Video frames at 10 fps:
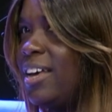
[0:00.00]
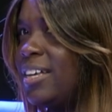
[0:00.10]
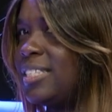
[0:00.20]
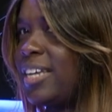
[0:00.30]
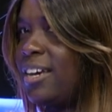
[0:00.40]

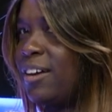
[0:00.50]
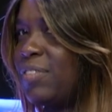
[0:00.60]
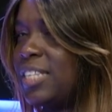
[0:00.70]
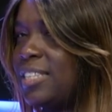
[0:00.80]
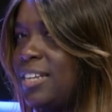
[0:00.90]
state of
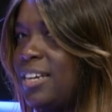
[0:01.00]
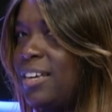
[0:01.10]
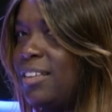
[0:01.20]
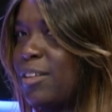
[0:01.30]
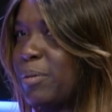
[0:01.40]
the
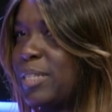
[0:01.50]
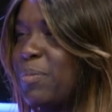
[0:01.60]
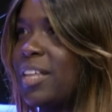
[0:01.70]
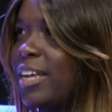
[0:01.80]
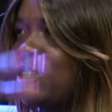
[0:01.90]
city. There was
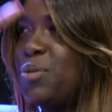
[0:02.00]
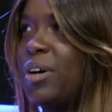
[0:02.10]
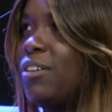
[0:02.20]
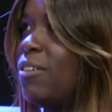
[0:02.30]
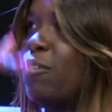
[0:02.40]
something like
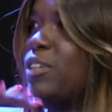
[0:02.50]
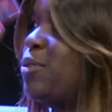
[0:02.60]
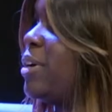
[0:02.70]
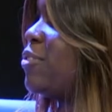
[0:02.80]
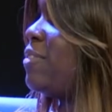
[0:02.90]
200, over
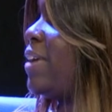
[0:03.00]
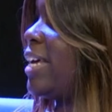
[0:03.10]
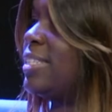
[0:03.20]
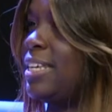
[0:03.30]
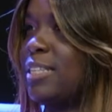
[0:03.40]
200
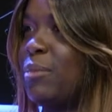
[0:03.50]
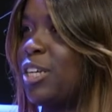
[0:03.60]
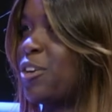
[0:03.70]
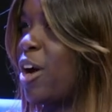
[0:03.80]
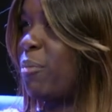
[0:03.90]
vacancies. I'm not
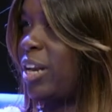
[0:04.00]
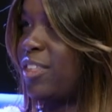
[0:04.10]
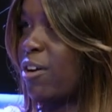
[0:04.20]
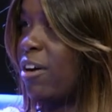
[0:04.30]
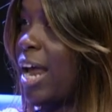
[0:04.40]
sure how many
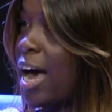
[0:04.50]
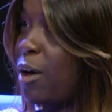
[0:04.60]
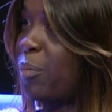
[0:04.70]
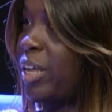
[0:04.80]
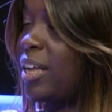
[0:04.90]
there are
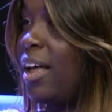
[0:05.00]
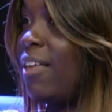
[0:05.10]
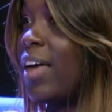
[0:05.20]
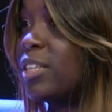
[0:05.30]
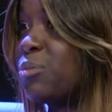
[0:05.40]
now, but
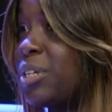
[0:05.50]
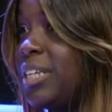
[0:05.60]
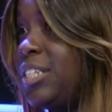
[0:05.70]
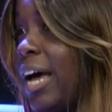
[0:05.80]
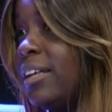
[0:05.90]
that's
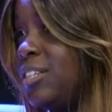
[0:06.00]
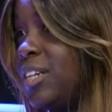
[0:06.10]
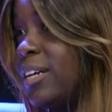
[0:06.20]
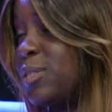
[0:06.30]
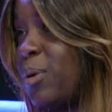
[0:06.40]
really
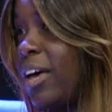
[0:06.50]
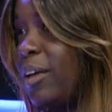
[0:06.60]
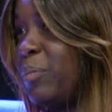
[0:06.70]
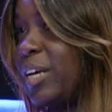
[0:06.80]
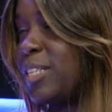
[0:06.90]
challenging as
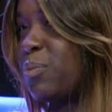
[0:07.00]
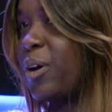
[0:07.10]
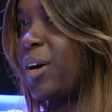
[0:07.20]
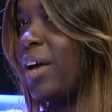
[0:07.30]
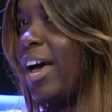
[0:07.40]
well because
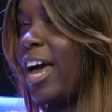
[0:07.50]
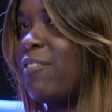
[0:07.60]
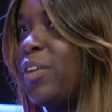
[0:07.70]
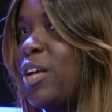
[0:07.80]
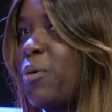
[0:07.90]
we're, I
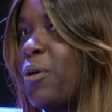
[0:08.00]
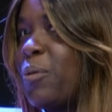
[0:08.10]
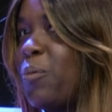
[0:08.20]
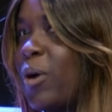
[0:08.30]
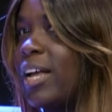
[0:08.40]
feel like we're
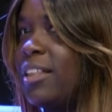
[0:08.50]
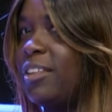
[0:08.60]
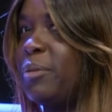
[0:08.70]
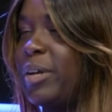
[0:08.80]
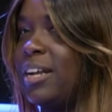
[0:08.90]
working a
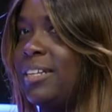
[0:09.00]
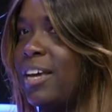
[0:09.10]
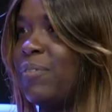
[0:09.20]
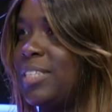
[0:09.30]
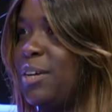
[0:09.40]
little bit at a
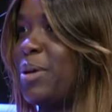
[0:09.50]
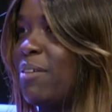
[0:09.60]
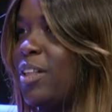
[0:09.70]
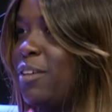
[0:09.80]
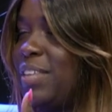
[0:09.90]
deficit. We
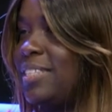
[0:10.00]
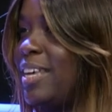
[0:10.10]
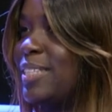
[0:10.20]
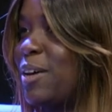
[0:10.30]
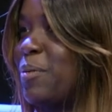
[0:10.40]
have all of these
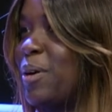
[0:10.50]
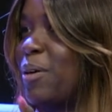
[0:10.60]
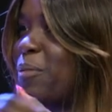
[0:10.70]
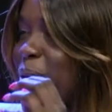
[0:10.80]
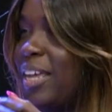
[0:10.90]
things that
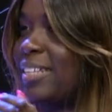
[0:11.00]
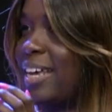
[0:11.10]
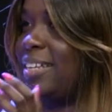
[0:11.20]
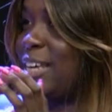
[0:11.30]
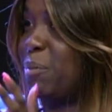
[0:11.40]
we're really
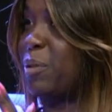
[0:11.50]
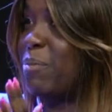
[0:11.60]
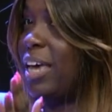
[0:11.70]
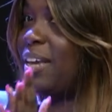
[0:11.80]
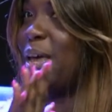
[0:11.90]
excited to
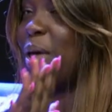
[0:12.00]
implement,